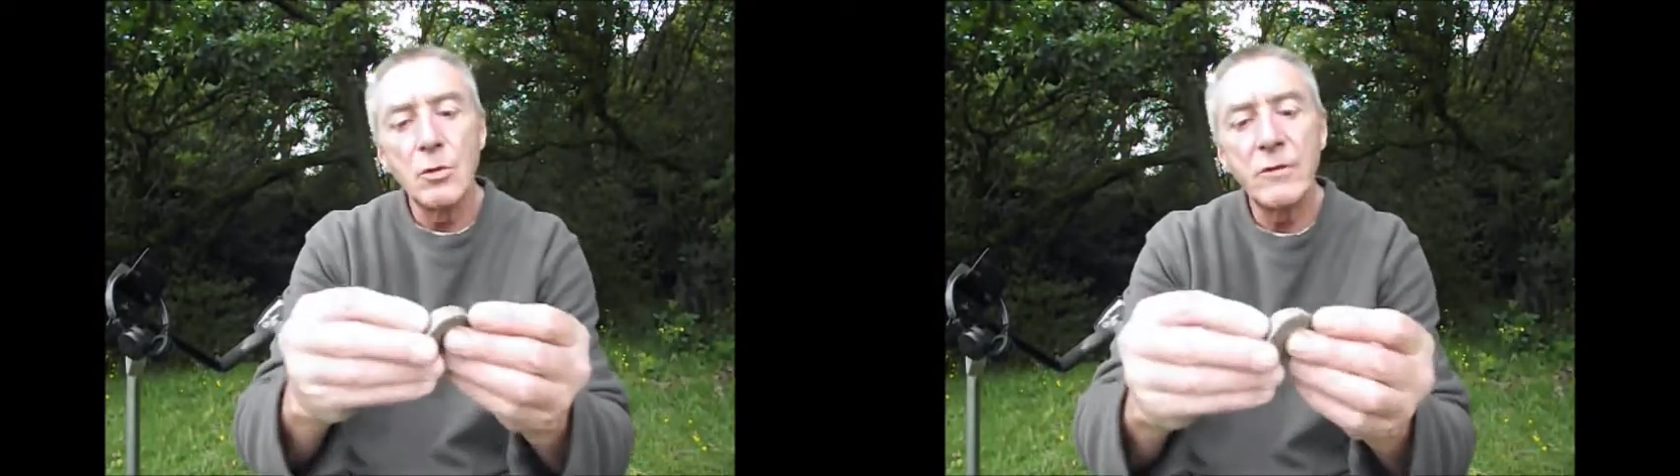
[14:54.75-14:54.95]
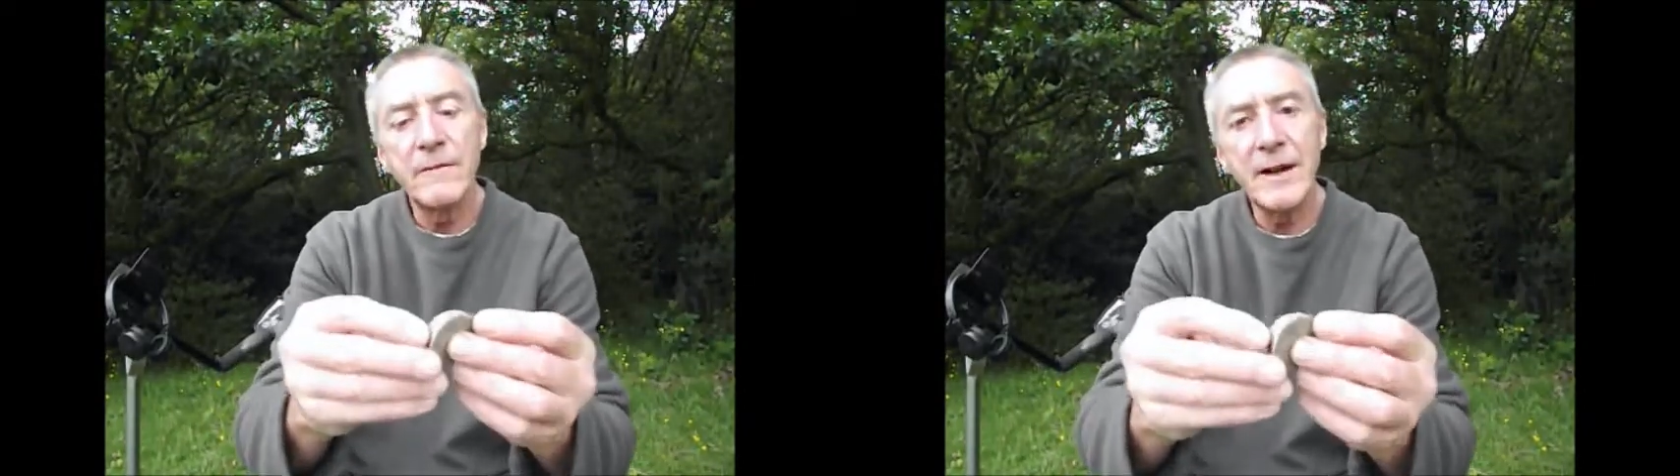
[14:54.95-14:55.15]

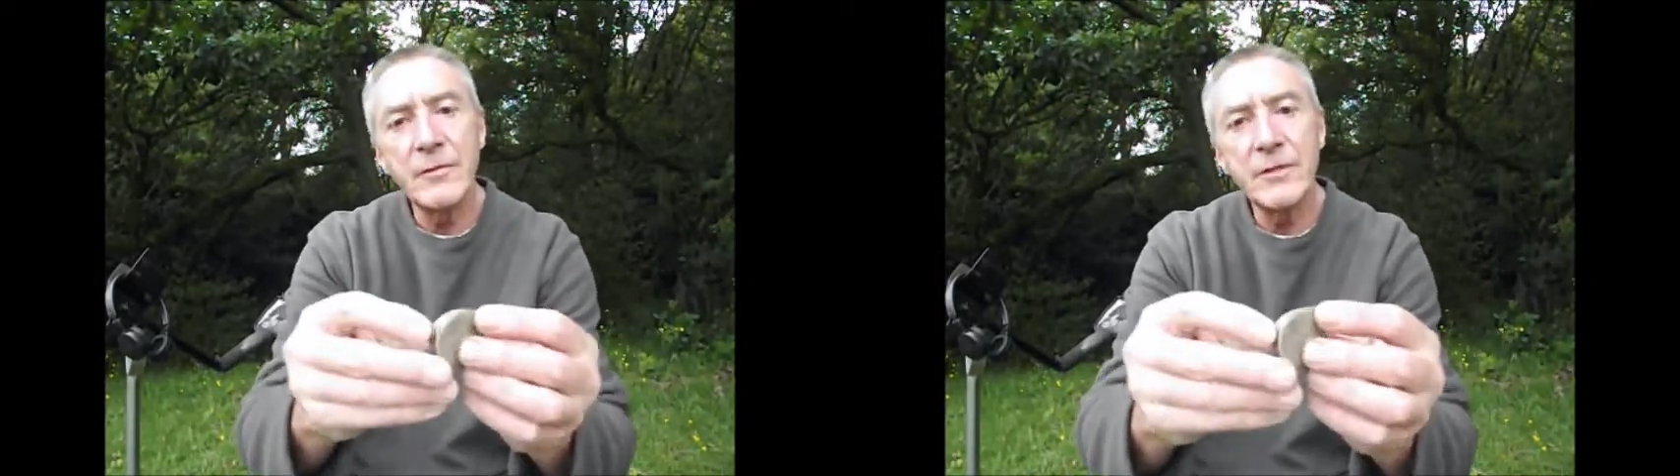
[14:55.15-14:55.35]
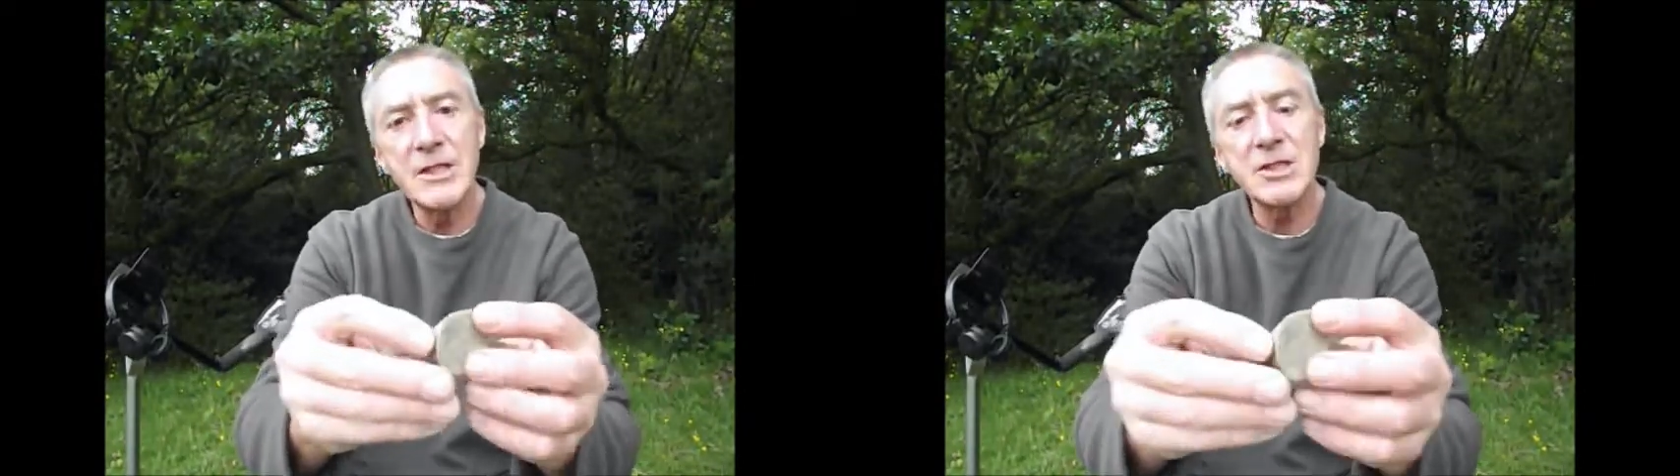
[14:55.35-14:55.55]
we
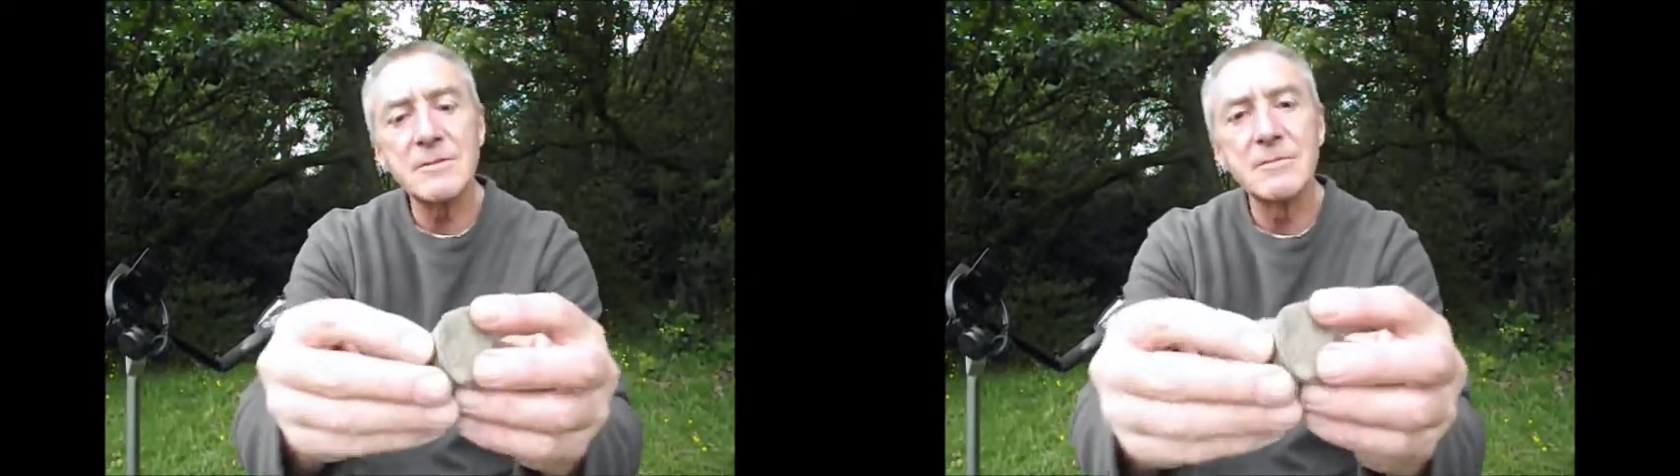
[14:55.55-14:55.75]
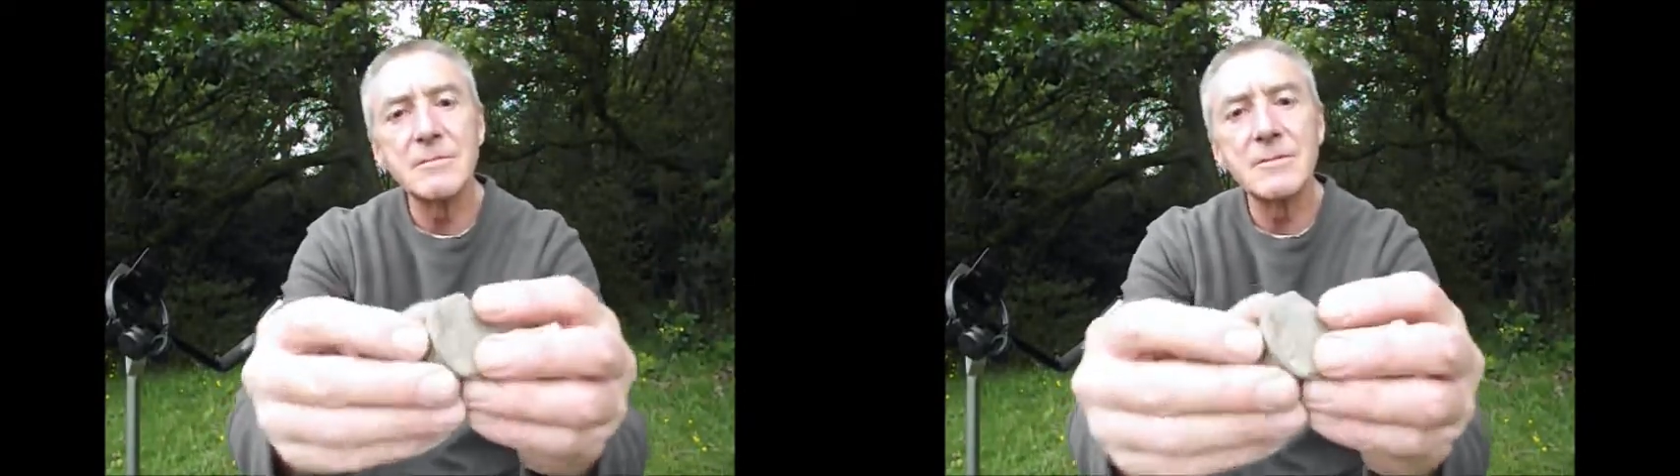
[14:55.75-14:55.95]
found this
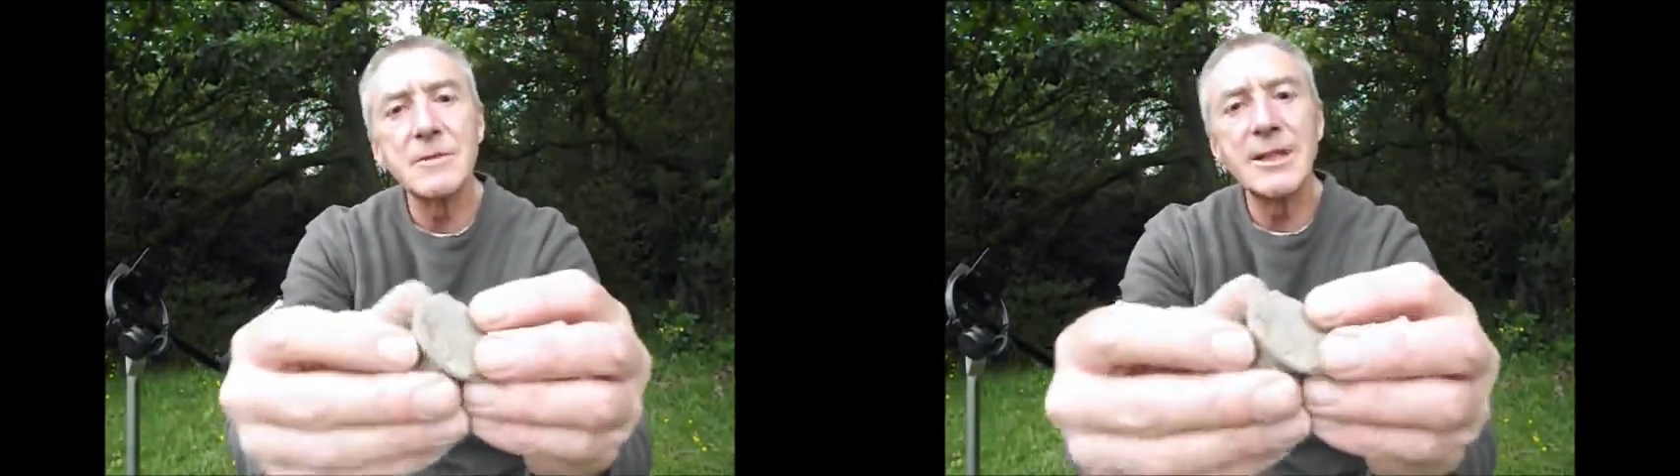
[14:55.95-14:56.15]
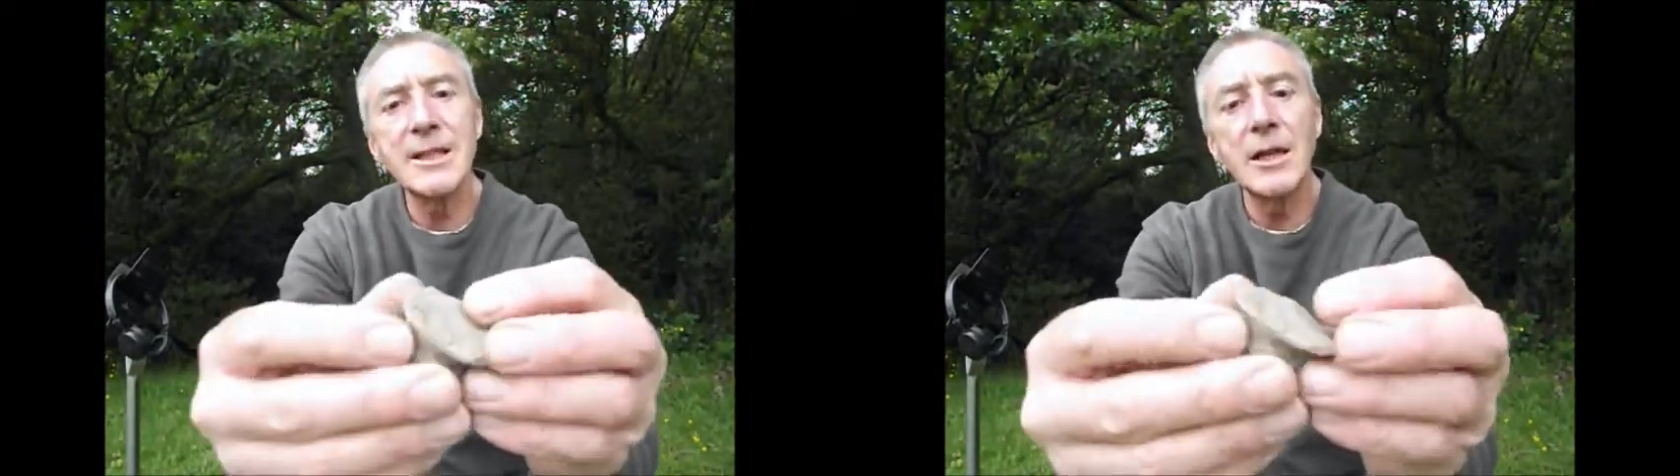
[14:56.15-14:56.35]

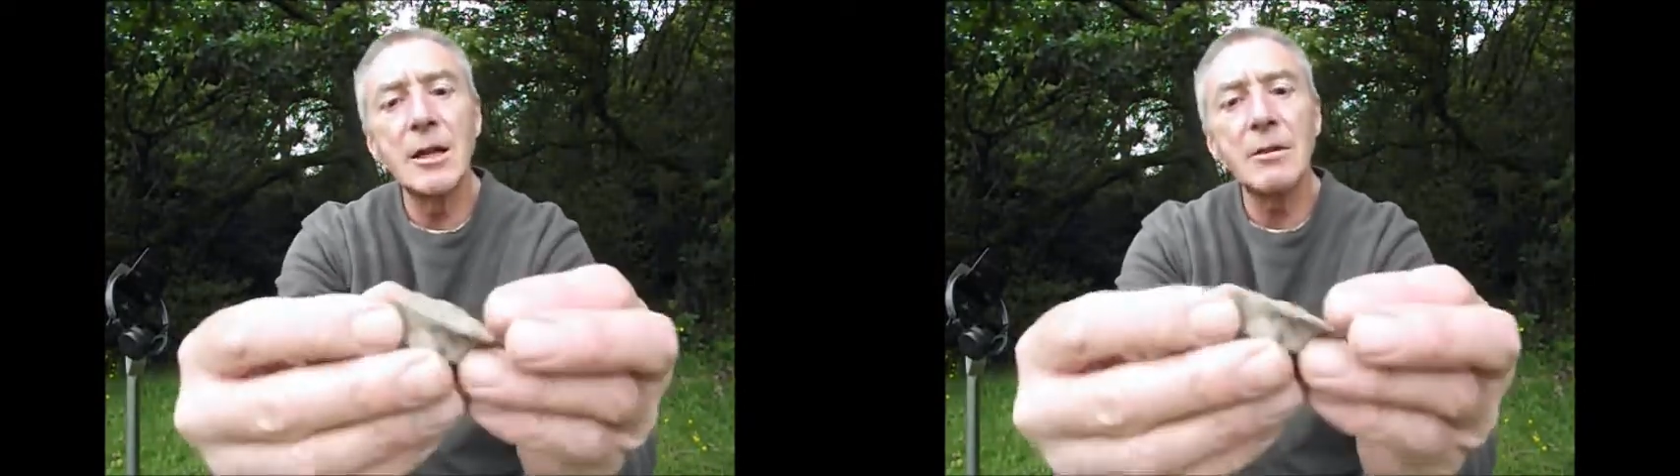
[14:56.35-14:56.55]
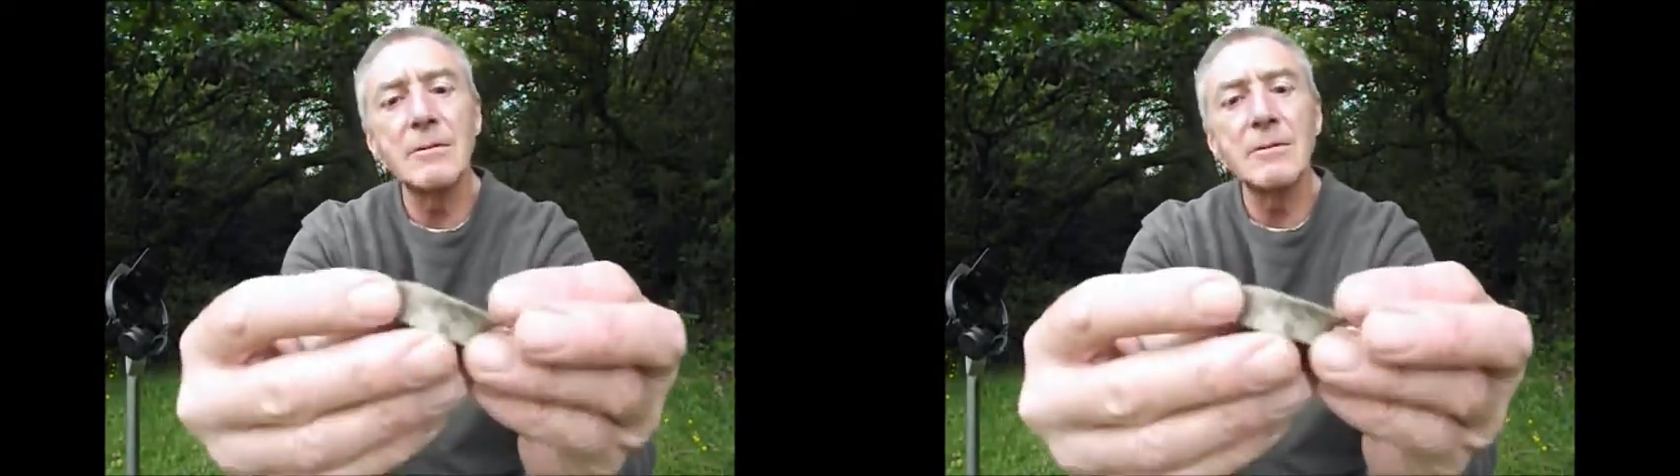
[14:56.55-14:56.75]
little,